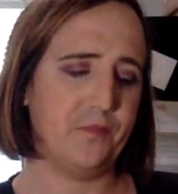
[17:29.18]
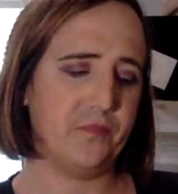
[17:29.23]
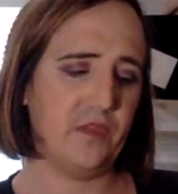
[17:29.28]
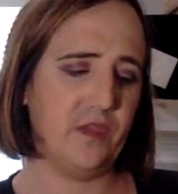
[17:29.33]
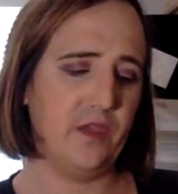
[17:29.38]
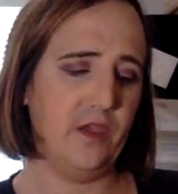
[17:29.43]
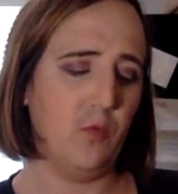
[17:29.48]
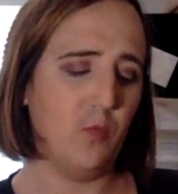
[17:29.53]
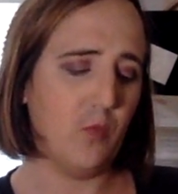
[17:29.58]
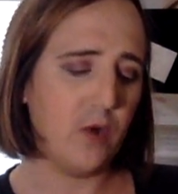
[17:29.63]

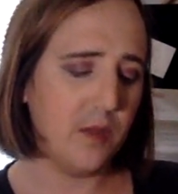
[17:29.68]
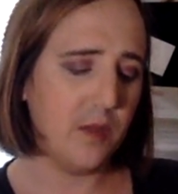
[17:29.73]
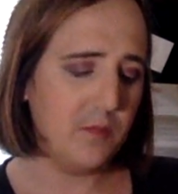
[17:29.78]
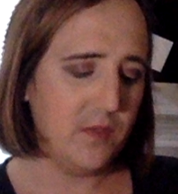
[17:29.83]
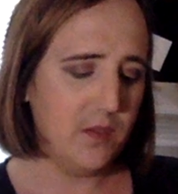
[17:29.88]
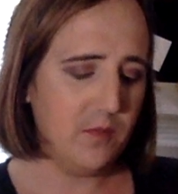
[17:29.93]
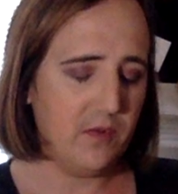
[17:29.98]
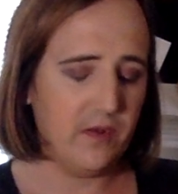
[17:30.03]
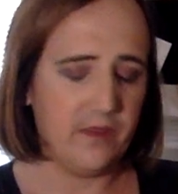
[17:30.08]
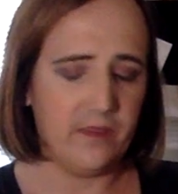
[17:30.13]
and what I
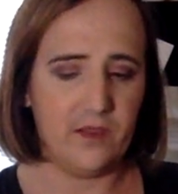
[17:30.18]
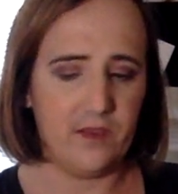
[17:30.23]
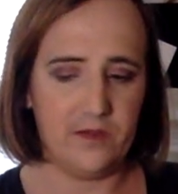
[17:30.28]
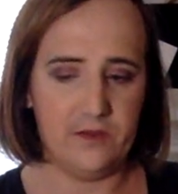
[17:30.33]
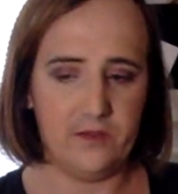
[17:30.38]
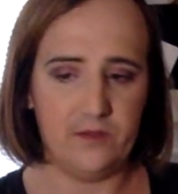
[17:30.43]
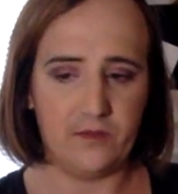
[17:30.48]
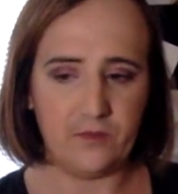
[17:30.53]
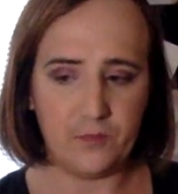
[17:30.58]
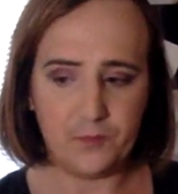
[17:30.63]
mean by that
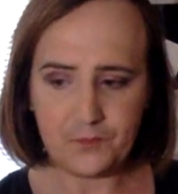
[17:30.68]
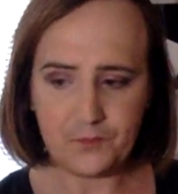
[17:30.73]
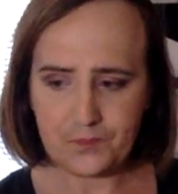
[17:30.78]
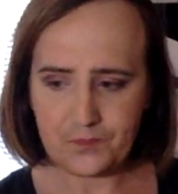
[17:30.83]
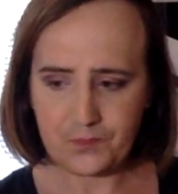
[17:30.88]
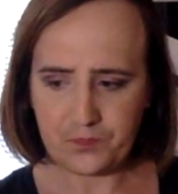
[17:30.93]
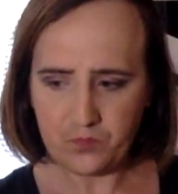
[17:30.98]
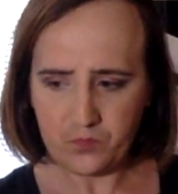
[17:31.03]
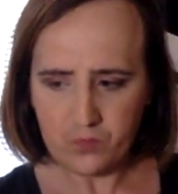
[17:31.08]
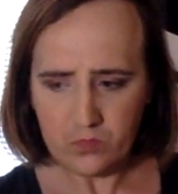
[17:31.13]
is,
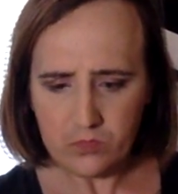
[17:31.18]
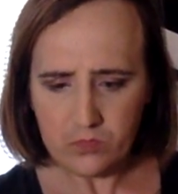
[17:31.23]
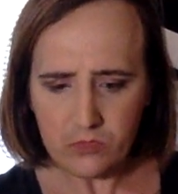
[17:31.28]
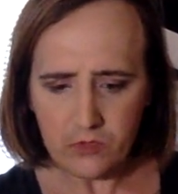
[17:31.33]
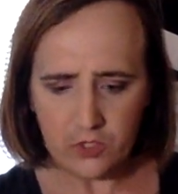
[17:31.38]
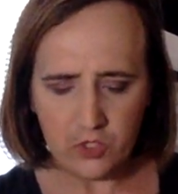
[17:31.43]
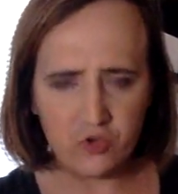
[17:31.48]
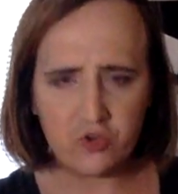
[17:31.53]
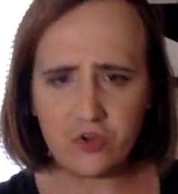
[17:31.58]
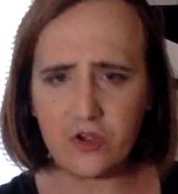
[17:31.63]

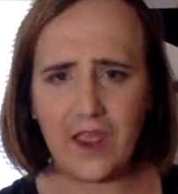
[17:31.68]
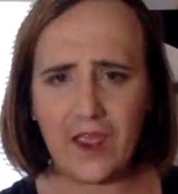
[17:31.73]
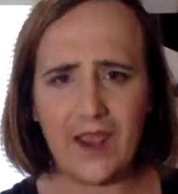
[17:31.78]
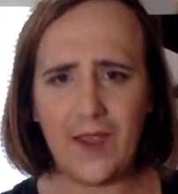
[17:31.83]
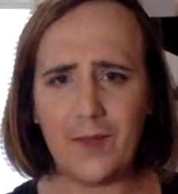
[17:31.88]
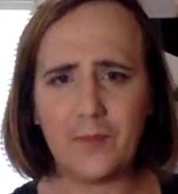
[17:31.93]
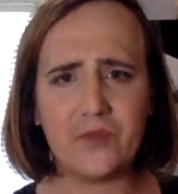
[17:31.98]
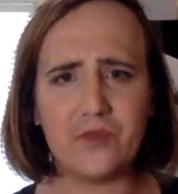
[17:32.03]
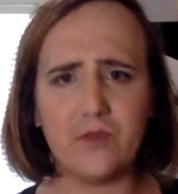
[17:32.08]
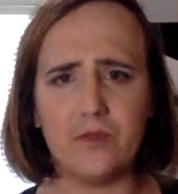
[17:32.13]
you should
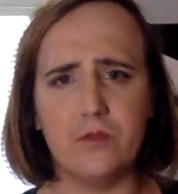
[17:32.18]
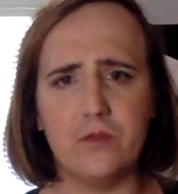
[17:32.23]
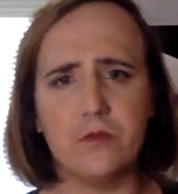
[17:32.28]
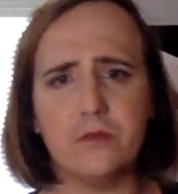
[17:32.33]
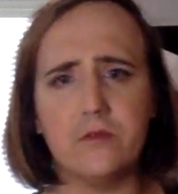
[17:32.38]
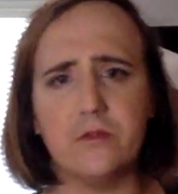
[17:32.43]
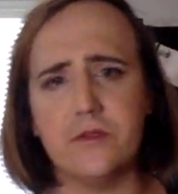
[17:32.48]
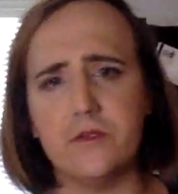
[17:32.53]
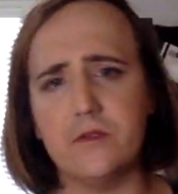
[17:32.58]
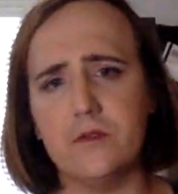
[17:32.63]

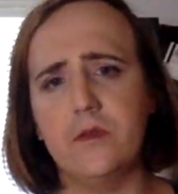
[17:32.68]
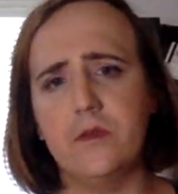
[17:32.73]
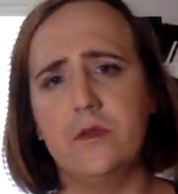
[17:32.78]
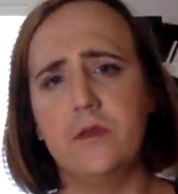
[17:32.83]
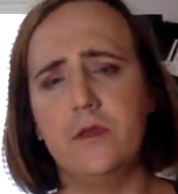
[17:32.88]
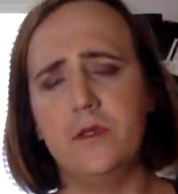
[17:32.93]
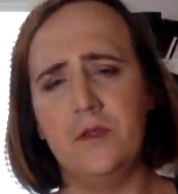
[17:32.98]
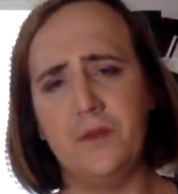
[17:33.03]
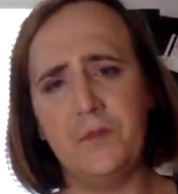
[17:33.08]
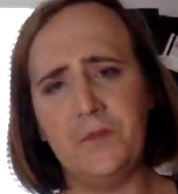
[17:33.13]
absolutely
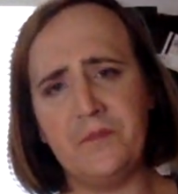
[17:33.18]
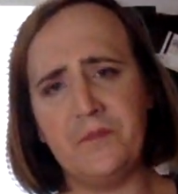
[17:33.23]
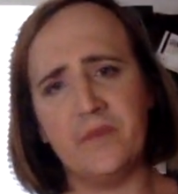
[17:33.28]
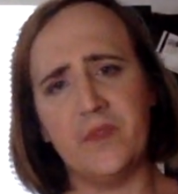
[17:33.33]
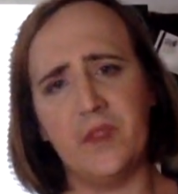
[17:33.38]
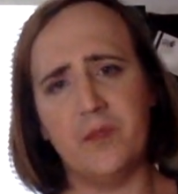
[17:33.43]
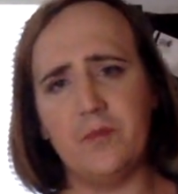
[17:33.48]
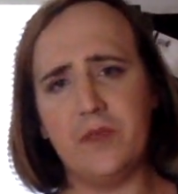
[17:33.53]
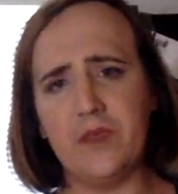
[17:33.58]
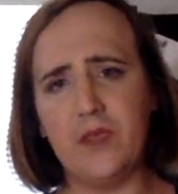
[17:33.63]

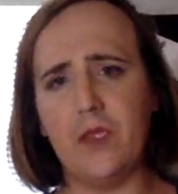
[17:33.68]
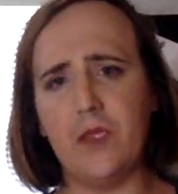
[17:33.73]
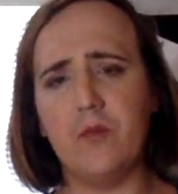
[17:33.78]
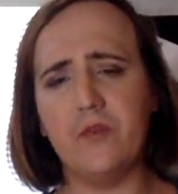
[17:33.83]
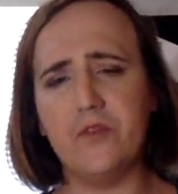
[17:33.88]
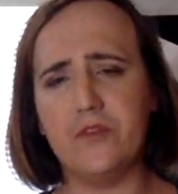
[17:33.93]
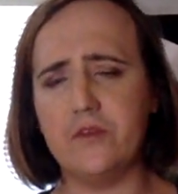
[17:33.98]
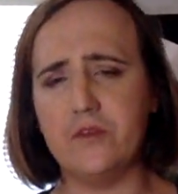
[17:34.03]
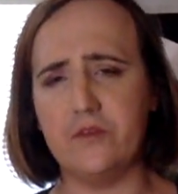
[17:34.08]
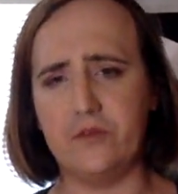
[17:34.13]
be able
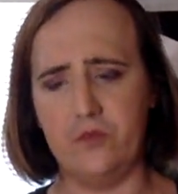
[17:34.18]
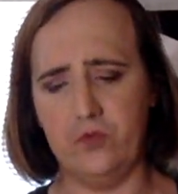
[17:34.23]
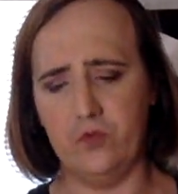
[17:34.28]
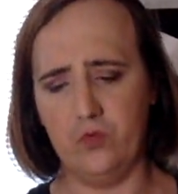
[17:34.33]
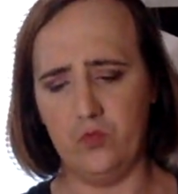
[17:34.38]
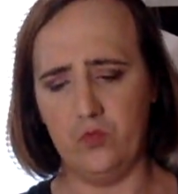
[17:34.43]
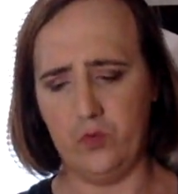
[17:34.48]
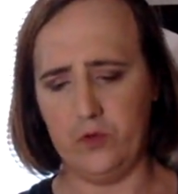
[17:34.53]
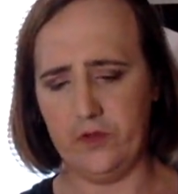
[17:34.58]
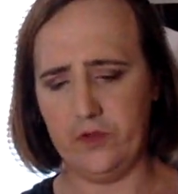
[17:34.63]
to
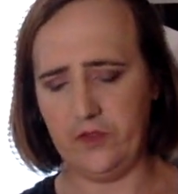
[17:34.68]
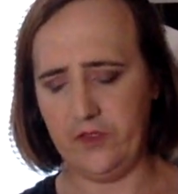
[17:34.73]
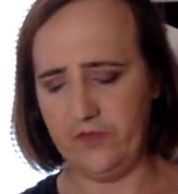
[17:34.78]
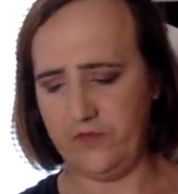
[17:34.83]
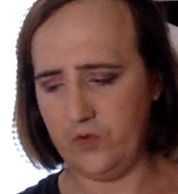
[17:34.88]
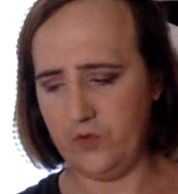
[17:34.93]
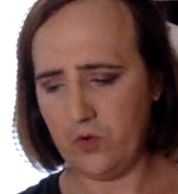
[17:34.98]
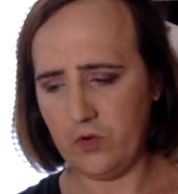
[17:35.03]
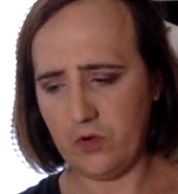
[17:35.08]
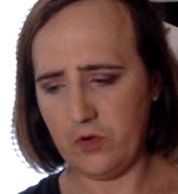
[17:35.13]
do it. If
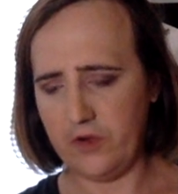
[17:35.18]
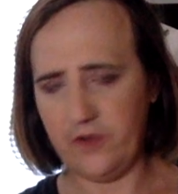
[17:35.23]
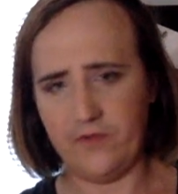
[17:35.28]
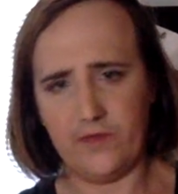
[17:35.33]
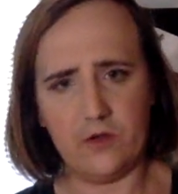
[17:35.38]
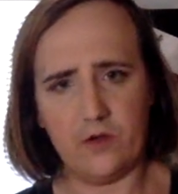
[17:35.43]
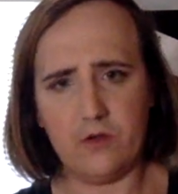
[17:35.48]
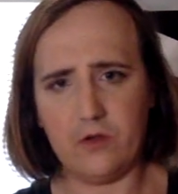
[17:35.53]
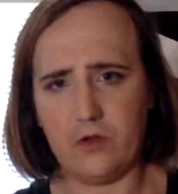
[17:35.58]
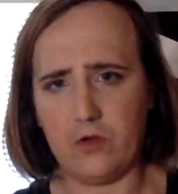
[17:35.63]
you're
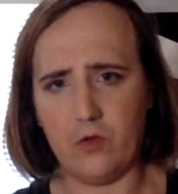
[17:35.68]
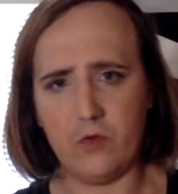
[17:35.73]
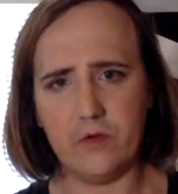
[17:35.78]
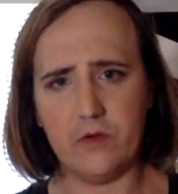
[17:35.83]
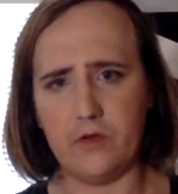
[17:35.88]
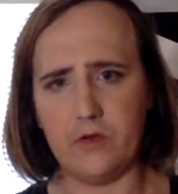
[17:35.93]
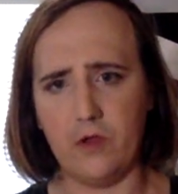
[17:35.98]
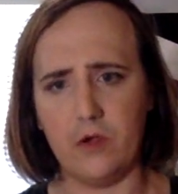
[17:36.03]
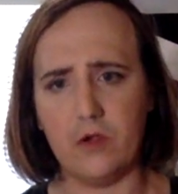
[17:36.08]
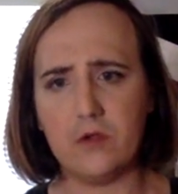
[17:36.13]
a grown
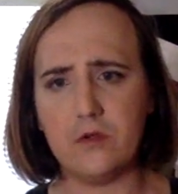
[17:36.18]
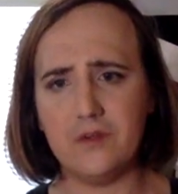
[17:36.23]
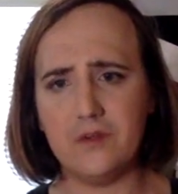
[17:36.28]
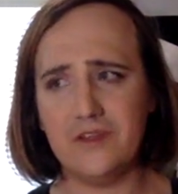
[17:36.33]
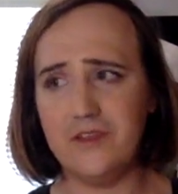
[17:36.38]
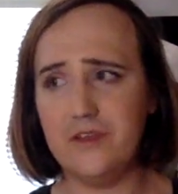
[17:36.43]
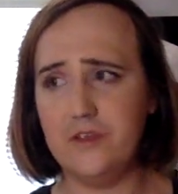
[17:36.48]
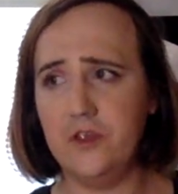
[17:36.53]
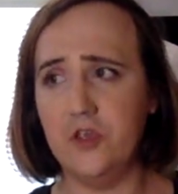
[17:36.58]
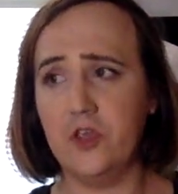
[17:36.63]
adult,
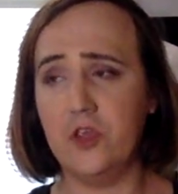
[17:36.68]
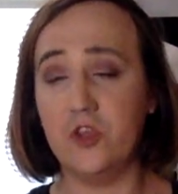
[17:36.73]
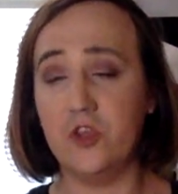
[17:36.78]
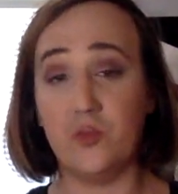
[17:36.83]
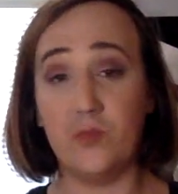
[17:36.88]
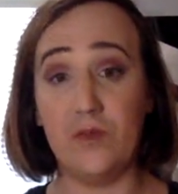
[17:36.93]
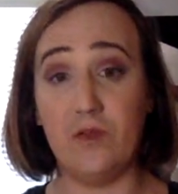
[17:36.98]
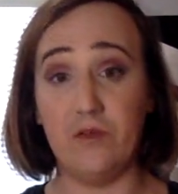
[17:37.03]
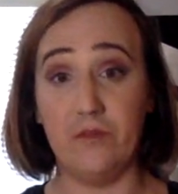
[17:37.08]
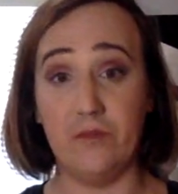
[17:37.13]
you should
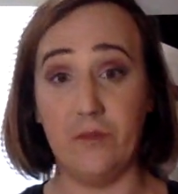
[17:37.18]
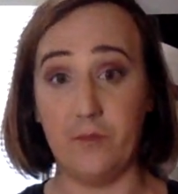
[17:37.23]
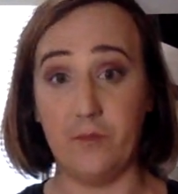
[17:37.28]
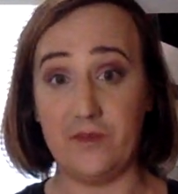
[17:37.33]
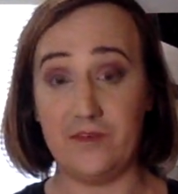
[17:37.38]
be able to